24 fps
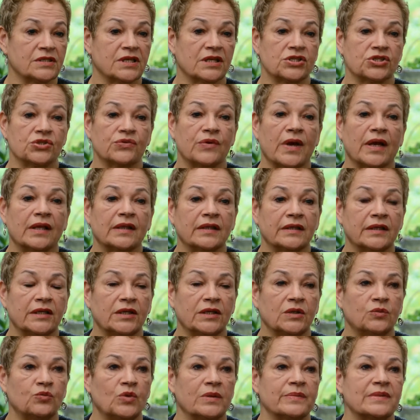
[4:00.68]

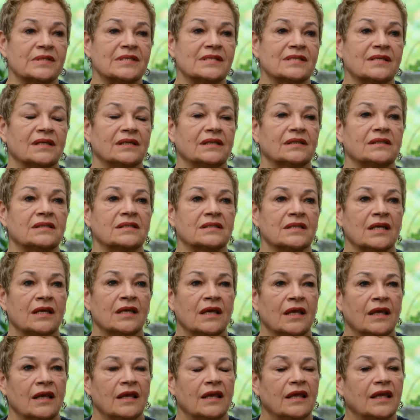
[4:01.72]
sexuality, and women's studies,
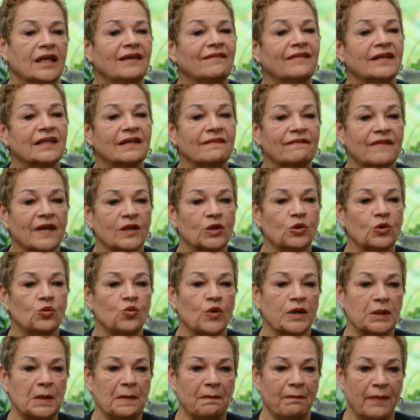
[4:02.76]
even if they don't
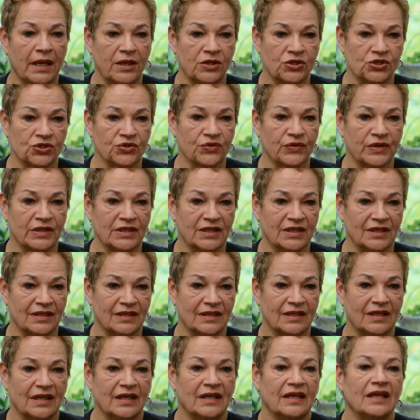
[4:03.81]
want to major in
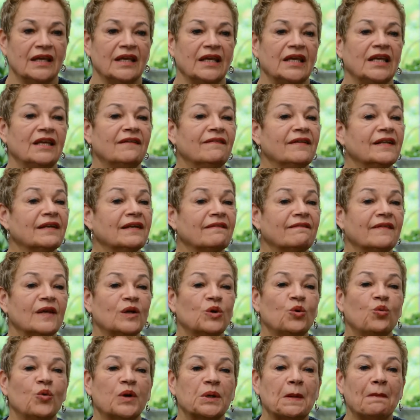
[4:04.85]
it, even if they
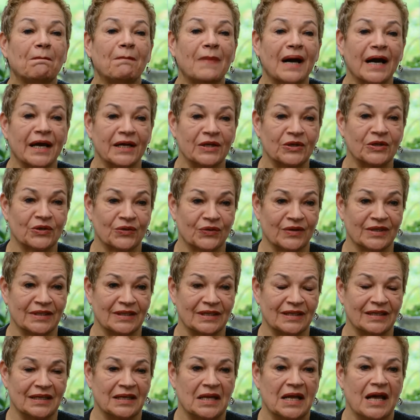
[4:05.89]
don't want to minor in
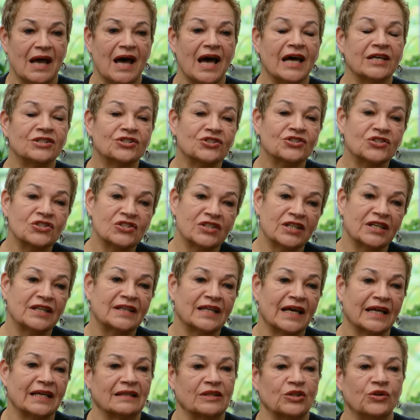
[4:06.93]
it. I just think
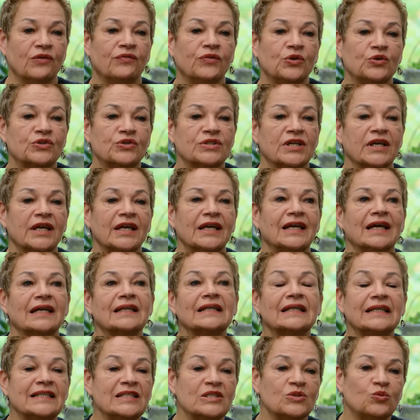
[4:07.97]
that if you take
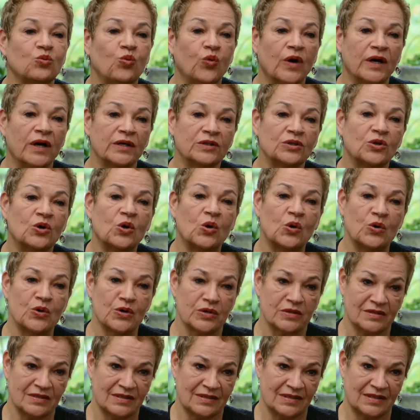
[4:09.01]
at least one
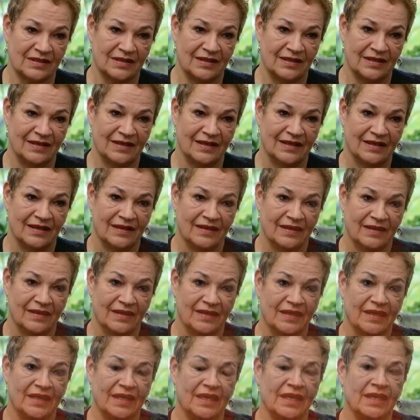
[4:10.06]
course
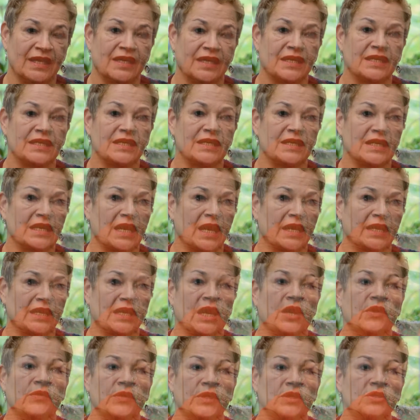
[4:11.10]
in like
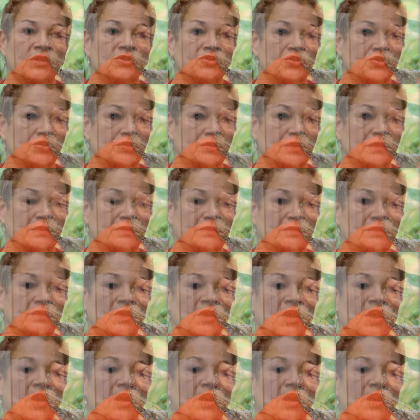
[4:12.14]
our intro,